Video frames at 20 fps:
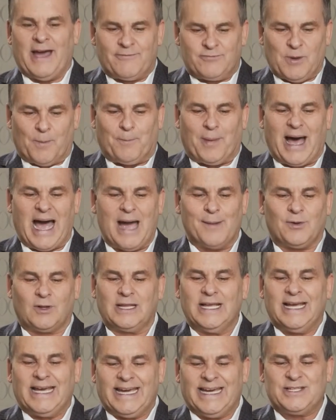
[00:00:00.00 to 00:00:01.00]
of the
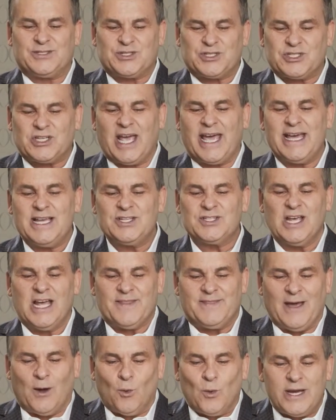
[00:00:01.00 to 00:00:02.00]
Bible. It says
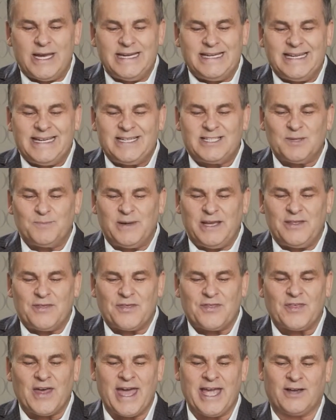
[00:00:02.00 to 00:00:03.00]
that we need to be
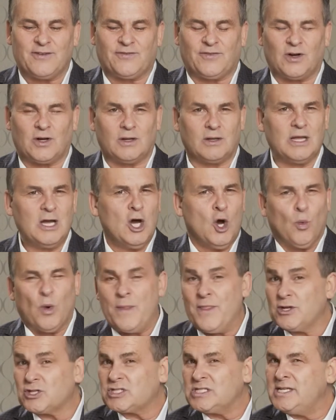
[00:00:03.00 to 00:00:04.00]
thankful.
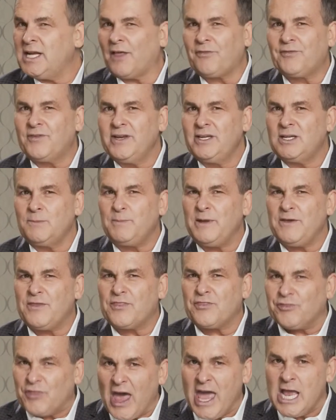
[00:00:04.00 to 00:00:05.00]
When there's nothing to be
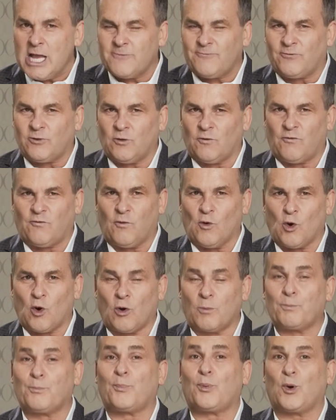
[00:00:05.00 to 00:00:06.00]
thankful
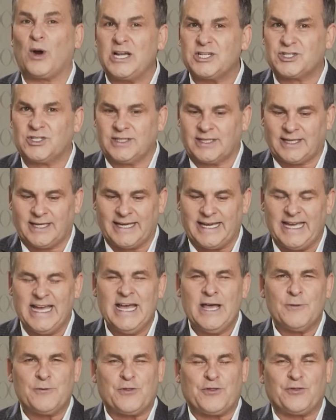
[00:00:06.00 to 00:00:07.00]
for presently,
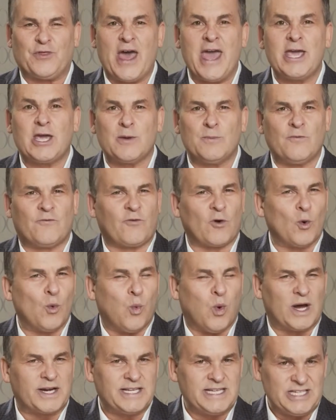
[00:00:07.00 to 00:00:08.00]
thank him for
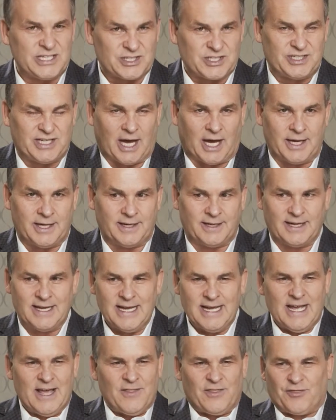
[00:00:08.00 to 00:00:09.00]
what he's done.
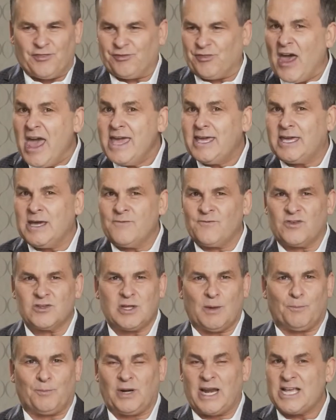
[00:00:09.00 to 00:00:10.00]
Thank him for
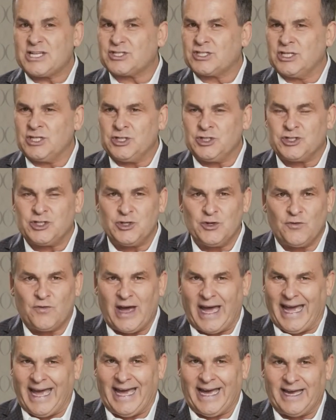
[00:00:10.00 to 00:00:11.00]
the blessings you've
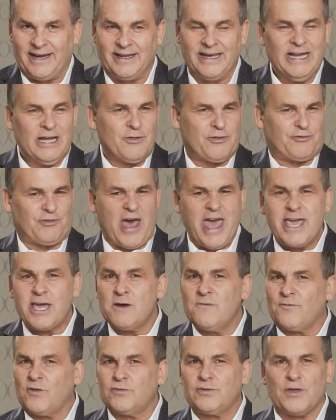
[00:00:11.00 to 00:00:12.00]
had.
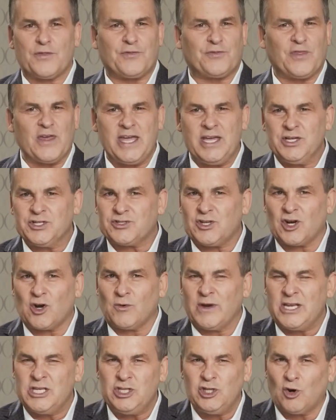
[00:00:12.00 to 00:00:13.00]
Thank him for the things that
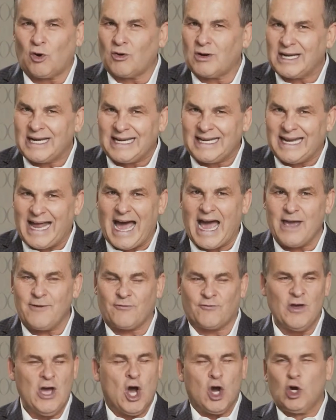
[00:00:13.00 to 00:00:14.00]
are in your
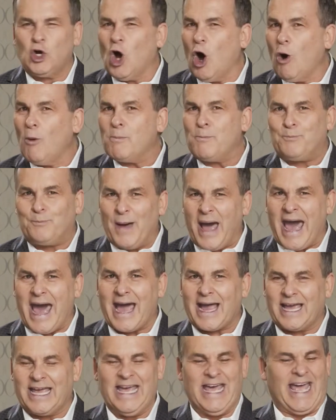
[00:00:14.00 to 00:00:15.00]
life. Go back
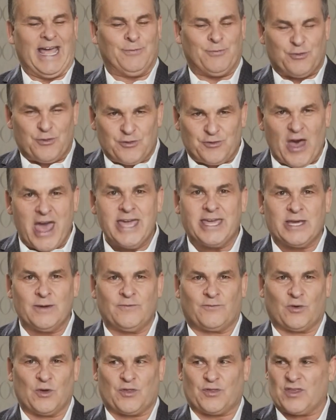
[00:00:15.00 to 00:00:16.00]
and thank
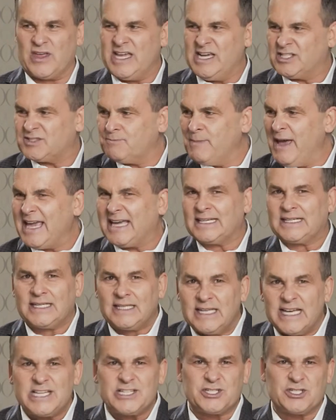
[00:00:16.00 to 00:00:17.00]
him for things. Make
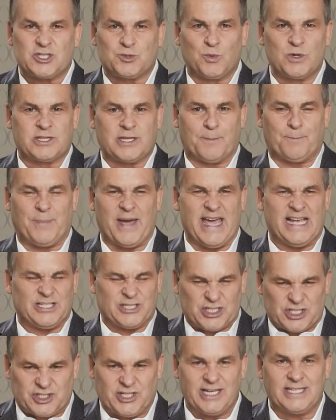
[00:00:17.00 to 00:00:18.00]
lists with a pen.
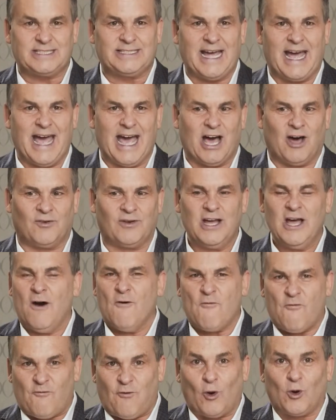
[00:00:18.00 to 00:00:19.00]
Sit down.
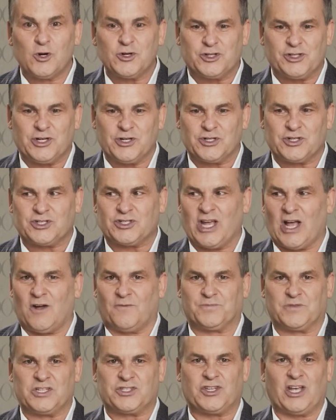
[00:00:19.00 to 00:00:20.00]
Force
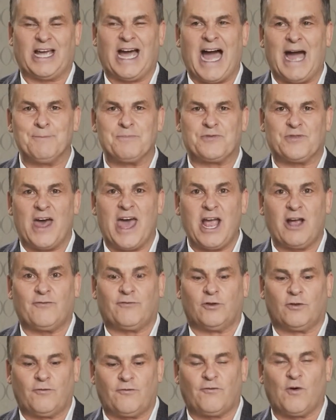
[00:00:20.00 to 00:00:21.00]
yourself to say, I'm
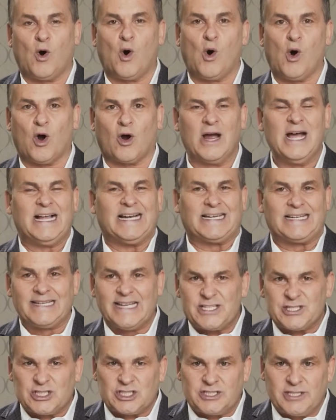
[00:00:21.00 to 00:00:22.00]
thankful for.
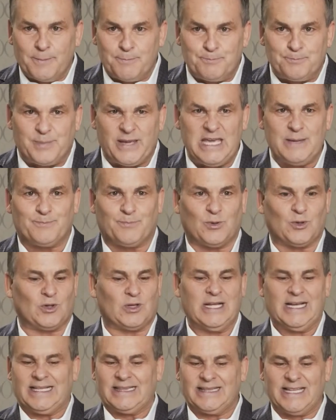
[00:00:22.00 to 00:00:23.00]
List the
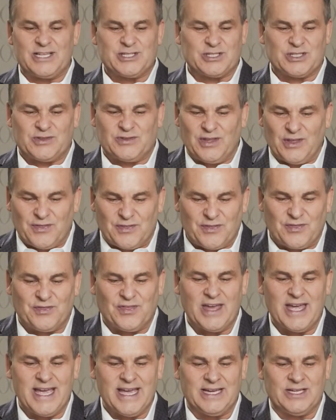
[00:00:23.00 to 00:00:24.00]
people. List the
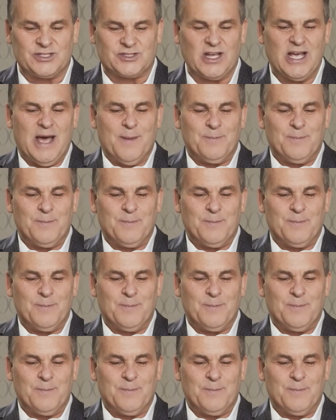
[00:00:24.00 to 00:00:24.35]
things.